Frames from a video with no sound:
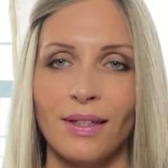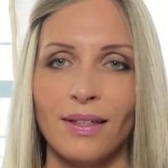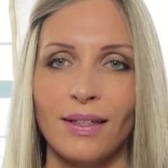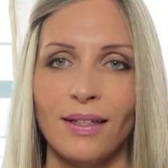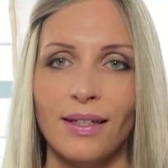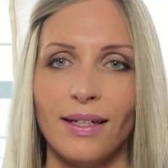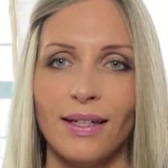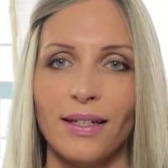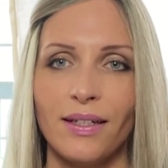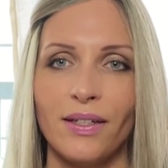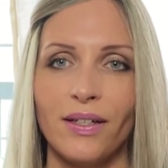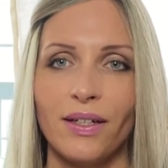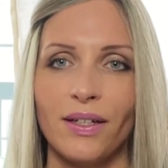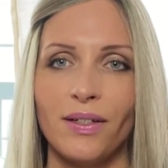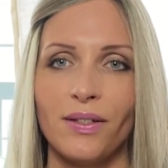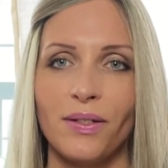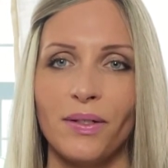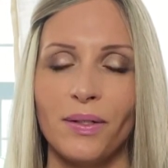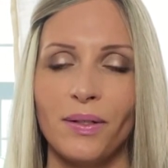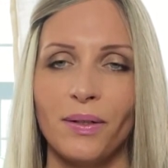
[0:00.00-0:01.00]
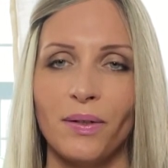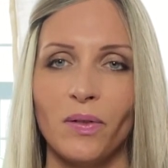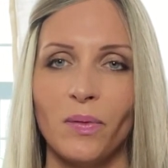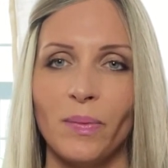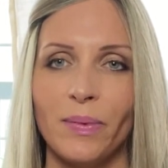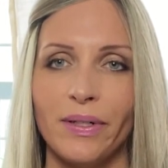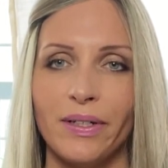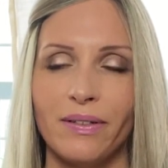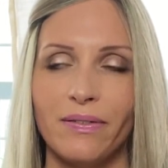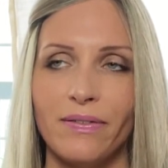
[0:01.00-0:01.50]
Yeah, and you can do a little
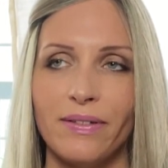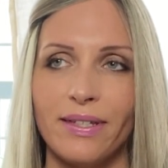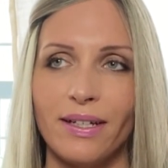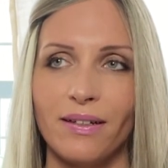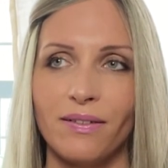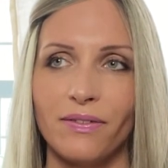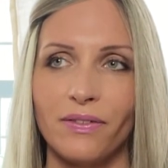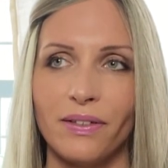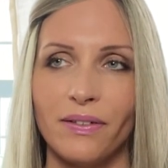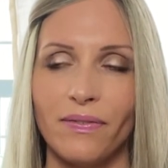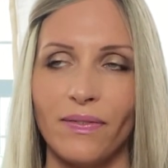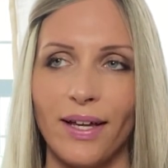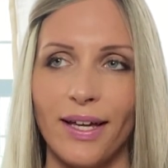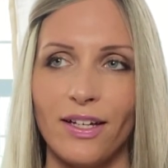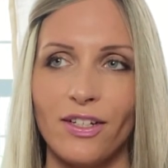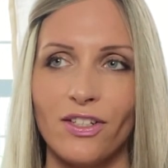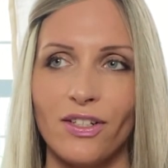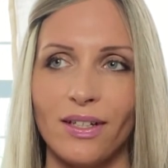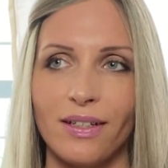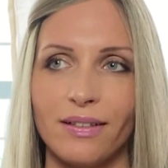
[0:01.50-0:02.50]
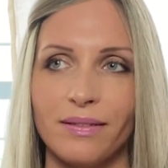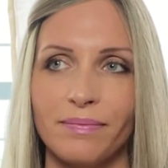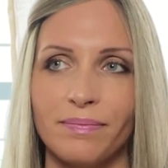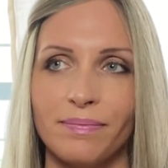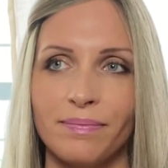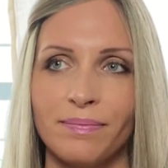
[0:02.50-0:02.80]
bit of self-reflection.